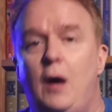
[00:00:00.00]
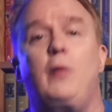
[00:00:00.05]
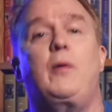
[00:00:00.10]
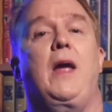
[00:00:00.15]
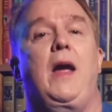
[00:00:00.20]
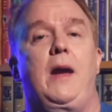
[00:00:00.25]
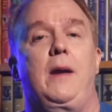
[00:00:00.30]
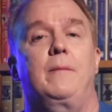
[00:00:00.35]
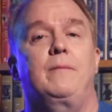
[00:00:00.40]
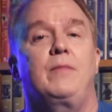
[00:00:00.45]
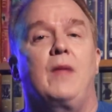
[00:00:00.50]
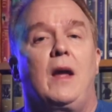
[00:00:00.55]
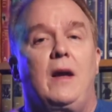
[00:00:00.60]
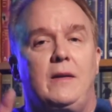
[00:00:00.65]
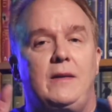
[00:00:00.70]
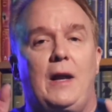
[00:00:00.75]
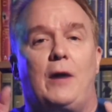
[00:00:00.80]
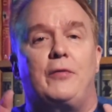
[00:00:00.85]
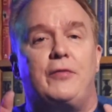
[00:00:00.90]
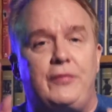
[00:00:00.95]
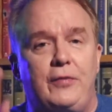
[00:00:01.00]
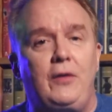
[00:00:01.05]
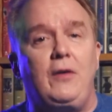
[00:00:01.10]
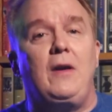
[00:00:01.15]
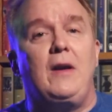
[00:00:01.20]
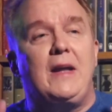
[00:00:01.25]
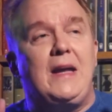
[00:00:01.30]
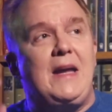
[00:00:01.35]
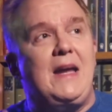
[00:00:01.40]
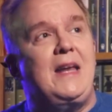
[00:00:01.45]
Okay, now
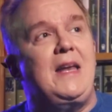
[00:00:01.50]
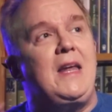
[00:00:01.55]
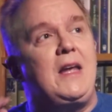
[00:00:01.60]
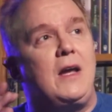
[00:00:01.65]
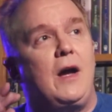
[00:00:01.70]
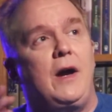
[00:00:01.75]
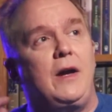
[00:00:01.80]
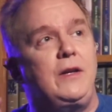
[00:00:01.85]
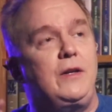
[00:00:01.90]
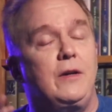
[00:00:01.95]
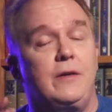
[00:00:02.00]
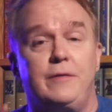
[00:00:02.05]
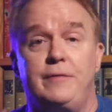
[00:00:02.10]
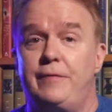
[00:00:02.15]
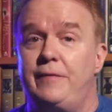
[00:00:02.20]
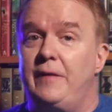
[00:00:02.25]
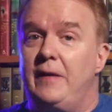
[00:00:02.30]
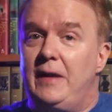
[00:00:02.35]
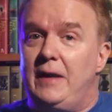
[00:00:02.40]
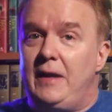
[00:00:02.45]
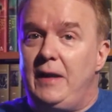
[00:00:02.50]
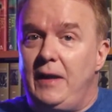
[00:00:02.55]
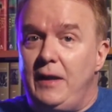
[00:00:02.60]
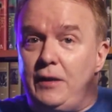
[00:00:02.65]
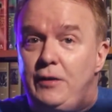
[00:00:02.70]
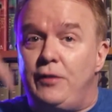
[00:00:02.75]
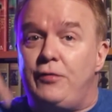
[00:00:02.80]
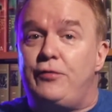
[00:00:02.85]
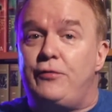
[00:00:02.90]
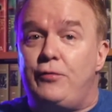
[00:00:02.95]
certainly any kind of
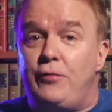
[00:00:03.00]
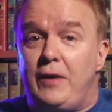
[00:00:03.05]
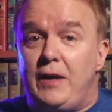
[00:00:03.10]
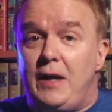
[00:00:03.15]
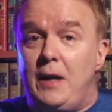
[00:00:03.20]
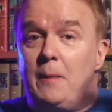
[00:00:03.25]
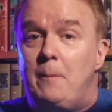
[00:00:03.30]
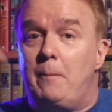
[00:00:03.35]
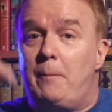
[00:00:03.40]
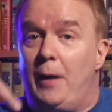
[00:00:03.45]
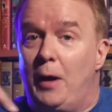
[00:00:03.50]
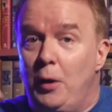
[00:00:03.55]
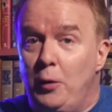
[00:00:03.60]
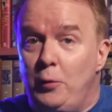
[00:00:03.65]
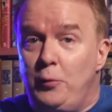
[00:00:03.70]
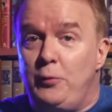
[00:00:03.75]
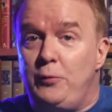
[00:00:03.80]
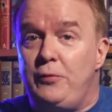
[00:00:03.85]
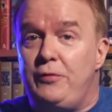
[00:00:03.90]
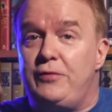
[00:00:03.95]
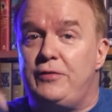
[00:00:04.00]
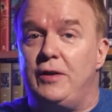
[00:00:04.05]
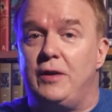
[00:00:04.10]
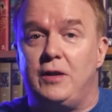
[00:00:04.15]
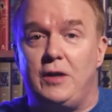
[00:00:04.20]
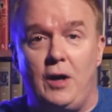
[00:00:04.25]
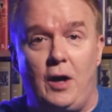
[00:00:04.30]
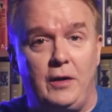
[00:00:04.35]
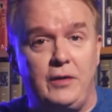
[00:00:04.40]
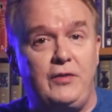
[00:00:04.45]
industry-imposed
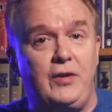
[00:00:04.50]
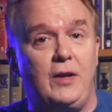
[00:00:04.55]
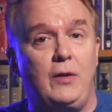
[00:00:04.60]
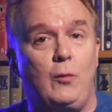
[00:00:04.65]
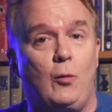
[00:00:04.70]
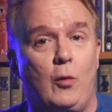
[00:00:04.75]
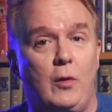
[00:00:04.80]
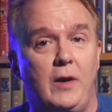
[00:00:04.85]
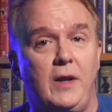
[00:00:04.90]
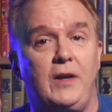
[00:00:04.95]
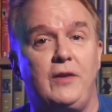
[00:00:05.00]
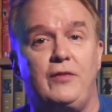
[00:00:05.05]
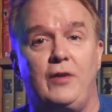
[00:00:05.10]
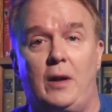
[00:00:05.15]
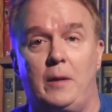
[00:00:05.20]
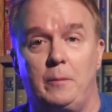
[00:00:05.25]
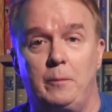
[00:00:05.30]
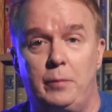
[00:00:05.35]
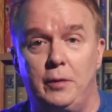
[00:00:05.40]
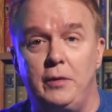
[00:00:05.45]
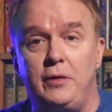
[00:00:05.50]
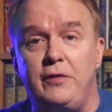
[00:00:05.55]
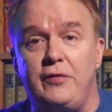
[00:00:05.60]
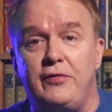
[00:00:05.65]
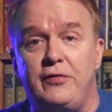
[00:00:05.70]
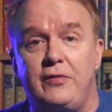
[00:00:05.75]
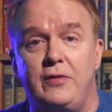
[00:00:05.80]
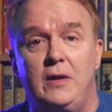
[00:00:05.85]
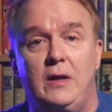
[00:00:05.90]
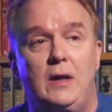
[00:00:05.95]
content warnings on
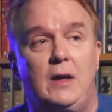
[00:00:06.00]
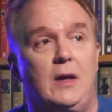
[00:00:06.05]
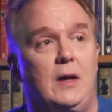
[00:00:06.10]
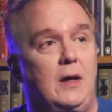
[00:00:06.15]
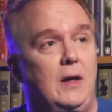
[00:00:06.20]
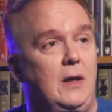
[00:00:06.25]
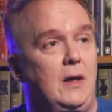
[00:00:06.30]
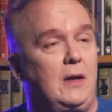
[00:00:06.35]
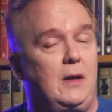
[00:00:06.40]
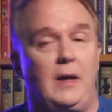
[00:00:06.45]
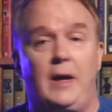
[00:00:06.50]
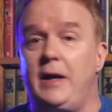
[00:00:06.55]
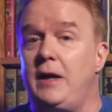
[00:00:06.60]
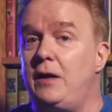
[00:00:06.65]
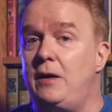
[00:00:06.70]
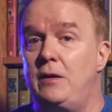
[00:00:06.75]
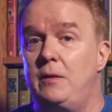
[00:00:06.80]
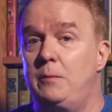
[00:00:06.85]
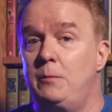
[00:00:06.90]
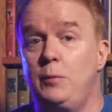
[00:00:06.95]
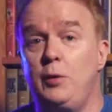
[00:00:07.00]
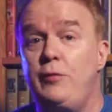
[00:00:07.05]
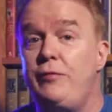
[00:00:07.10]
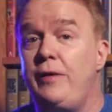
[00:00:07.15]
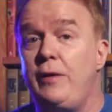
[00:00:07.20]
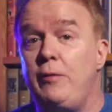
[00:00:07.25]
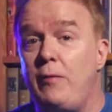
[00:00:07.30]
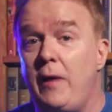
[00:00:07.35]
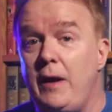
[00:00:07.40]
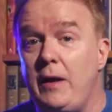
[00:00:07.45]
books, like
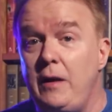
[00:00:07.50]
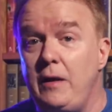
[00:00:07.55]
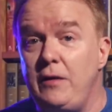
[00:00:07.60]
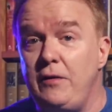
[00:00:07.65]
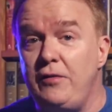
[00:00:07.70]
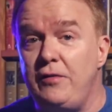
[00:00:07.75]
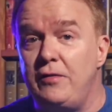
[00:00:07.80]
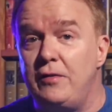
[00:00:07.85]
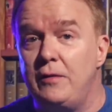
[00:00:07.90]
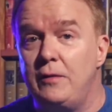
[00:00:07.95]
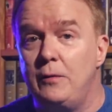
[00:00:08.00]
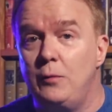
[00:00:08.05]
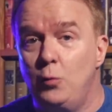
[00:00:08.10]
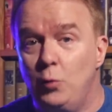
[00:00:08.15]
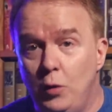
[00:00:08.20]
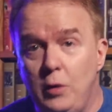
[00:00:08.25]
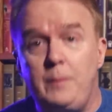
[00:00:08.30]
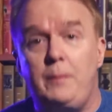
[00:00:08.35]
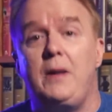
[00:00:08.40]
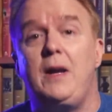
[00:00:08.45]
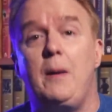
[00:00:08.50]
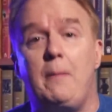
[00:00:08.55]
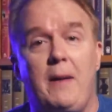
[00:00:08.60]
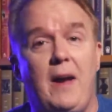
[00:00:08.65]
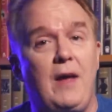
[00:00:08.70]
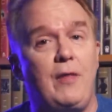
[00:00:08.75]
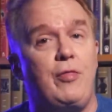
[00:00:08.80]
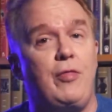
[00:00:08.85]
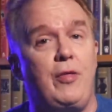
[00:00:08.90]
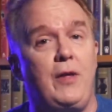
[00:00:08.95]
movie ratings, would be a
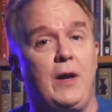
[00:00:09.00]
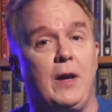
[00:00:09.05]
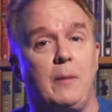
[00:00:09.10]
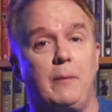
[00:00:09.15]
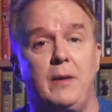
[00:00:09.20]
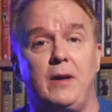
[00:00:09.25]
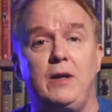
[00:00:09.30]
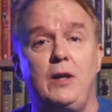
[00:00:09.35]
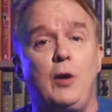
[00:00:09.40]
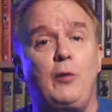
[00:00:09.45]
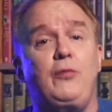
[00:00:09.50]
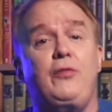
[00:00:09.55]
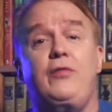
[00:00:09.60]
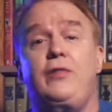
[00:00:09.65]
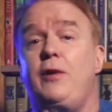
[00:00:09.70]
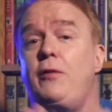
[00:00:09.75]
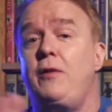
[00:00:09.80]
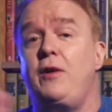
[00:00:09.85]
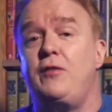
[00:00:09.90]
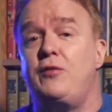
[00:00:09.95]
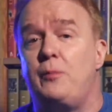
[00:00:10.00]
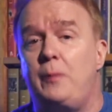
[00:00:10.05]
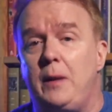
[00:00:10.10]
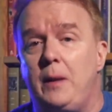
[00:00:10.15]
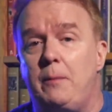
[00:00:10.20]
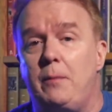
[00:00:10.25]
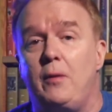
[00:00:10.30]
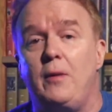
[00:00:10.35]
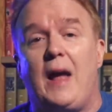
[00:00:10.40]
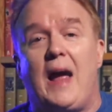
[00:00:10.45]
bad thing, but no serious
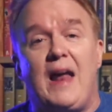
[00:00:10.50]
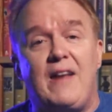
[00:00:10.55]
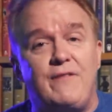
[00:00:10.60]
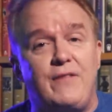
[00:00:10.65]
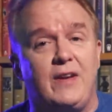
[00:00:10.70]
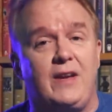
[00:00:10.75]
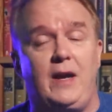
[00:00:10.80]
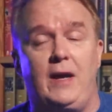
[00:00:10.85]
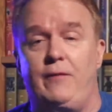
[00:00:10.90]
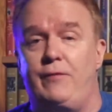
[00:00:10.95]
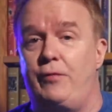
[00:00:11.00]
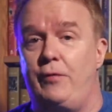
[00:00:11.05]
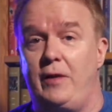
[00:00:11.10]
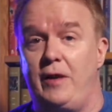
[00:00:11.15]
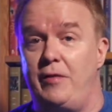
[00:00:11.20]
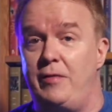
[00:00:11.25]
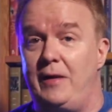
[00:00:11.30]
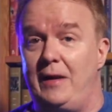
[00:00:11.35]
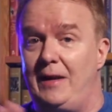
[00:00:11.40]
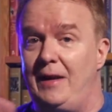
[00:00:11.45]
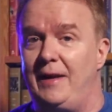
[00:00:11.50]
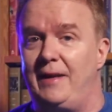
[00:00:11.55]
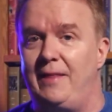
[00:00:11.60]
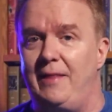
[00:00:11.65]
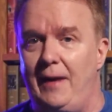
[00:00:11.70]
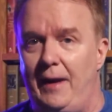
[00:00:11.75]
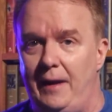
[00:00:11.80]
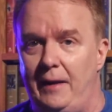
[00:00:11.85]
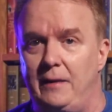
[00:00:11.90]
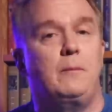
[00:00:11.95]
people advocate for anything like
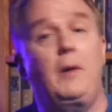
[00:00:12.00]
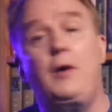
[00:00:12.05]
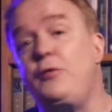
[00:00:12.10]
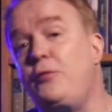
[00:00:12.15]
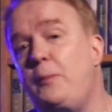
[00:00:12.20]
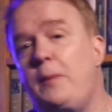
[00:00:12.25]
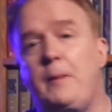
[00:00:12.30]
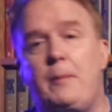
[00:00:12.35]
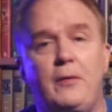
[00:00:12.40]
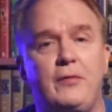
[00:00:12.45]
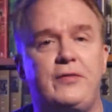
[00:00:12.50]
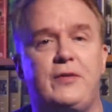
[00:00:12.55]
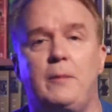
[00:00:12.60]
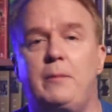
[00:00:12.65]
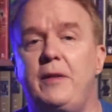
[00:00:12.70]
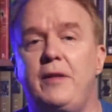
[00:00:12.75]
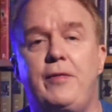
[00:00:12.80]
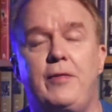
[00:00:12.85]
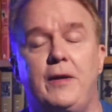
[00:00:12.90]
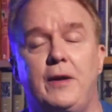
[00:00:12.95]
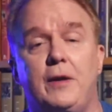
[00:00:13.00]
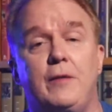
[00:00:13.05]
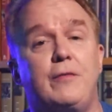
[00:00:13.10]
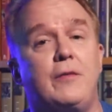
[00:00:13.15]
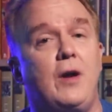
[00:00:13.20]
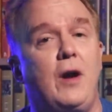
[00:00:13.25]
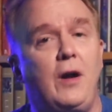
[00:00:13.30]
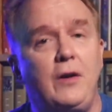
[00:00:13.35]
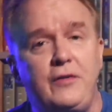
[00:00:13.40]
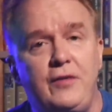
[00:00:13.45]
that. Most people simply think of
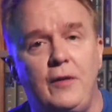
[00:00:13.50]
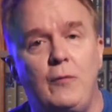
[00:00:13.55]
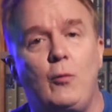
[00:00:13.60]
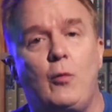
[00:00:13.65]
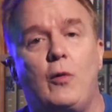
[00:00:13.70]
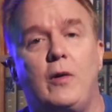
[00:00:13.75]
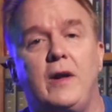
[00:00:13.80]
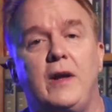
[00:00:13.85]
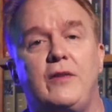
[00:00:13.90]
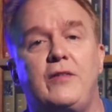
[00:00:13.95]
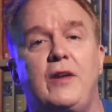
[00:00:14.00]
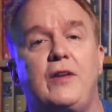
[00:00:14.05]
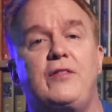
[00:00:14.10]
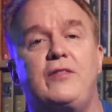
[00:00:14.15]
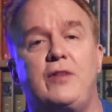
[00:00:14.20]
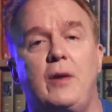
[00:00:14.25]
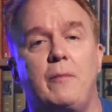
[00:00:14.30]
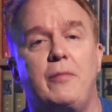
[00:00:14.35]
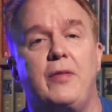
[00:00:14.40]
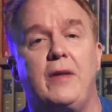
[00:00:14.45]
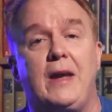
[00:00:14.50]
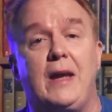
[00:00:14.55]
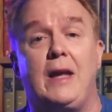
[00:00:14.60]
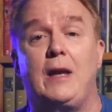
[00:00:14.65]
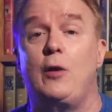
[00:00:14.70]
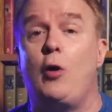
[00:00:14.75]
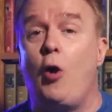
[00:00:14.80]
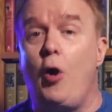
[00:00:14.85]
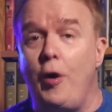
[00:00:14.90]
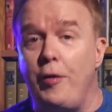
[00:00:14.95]
content warnings as something
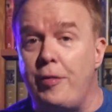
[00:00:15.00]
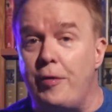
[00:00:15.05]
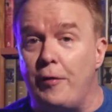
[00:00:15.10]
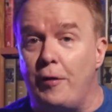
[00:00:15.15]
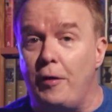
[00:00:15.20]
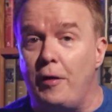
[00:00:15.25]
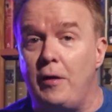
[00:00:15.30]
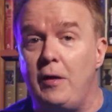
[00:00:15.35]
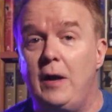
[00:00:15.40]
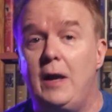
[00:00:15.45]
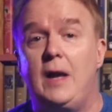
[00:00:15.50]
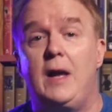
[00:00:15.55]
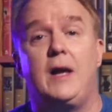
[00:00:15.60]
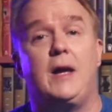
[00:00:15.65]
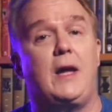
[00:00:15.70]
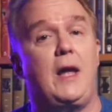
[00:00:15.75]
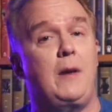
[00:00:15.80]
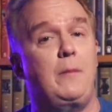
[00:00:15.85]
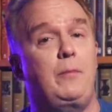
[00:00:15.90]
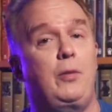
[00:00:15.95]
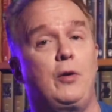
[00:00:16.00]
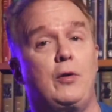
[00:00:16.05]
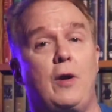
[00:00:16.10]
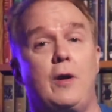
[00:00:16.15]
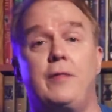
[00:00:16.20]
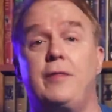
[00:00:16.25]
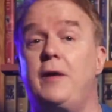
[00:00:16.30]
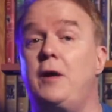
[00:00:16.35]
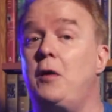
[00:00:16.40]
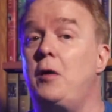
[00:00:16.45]
an author can put
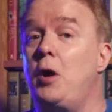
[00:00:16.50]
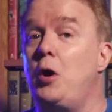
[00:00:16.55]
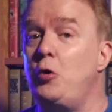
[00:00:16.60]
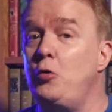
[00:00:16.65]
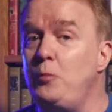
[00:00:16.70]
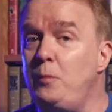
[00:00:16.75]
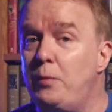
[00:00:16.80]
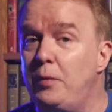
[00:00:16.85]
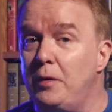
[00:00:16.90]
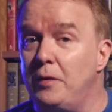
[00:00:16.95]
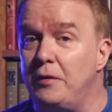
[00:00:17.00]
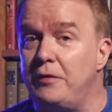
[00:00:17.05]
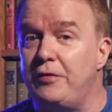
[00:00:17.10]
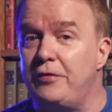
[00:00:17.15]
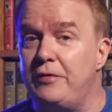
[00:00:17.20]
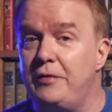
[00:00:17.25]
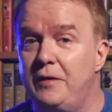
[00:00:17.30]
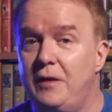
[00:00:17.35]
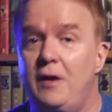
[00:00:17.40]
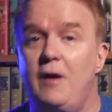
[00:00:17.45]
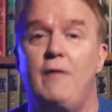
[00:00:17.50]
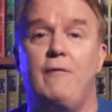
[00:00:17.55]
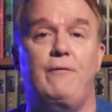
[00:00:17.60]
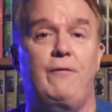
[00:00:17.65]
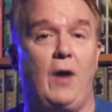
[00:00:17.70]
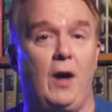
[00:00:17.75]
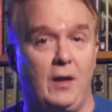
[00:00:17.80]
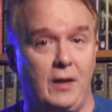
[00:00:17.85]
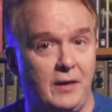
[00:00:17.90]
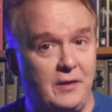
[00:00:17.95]
on their own books
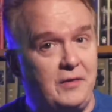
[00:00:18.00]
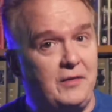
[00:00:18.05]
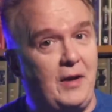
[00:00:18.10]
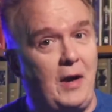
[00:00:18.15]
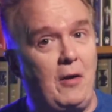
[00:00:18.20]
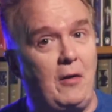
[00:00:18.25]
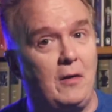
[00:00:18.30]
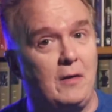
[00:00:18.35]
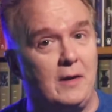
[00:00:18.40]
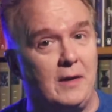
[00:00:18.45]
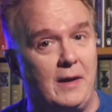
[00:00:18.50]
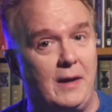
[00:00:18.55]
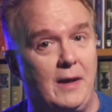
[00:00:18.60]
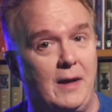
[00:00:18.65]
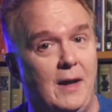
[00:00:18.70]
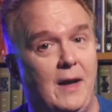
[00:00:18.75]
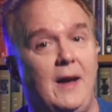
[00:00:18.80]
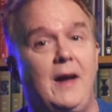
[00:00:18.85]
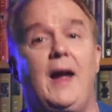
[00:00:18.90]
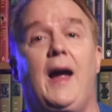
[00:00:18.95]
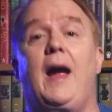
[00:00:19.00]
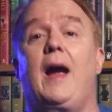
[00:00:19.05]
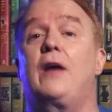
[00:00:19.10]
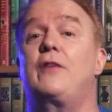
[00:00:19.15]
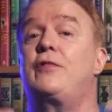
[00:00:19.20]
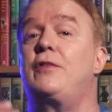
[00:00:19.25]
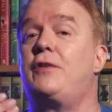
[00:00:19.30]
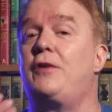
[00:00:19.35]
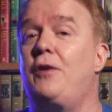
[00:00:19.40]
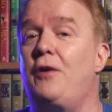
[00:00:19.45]
voluntarily,
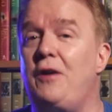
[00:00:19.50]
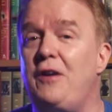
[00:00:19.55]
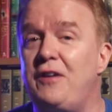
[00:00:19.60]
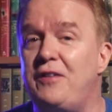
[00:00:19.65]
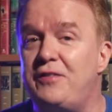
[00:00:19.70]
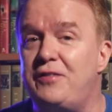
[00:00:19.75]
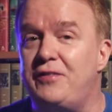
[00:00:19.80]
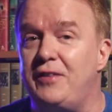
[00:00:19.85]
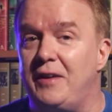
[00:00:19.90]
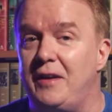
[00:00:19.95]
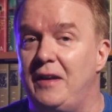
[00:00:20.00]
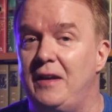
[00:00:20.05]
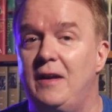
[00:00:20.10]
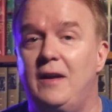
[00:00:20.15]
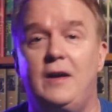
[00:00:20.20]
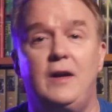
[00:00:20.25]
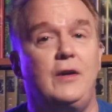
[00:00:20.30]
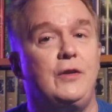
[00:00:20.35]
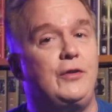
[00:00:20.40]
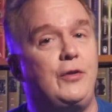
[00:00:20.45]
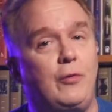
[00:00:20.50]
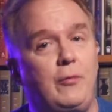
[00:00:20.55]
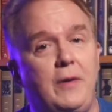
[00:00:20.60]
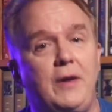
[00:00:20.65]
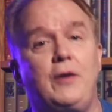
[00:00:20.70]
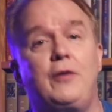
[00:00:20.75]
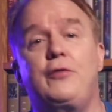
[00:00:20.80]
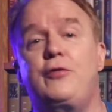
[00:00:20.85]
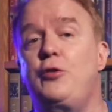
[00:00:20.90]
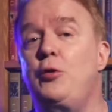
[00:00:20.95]
as a courtesy to
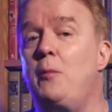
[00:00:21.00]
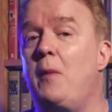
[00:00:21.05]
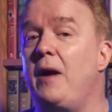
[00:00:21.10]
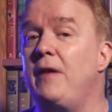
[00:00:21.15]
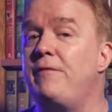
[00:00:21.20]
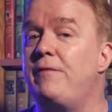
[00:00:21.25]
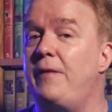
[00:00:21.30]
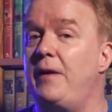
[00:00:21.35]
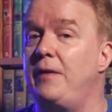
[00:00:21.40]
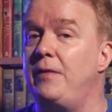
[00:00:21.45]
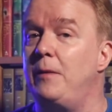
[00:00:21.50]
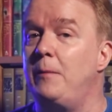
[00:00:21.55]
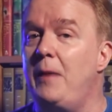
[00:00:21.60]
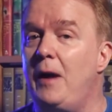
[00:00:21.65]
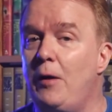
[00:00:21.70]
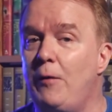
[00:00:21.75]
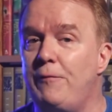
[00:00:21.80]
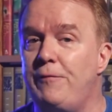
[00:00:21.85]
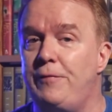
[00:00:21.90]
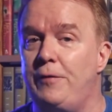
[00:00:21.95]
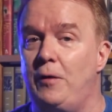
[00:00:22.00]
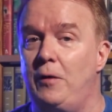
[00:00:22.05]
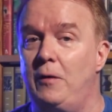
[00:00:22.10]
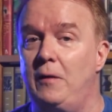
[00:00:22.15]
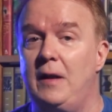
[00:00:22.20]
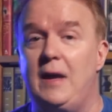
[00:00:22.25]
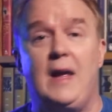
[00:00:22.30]
readers who might find them helpful.